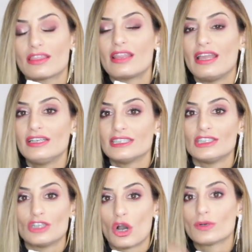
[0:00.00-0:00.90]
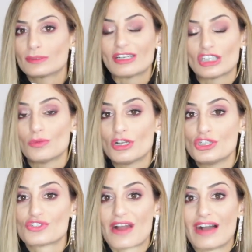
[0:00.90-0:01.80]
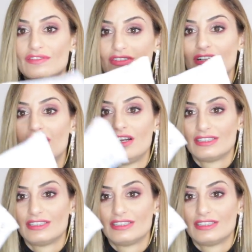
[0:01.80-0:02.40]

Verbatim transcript: things, you know, especially when you travel.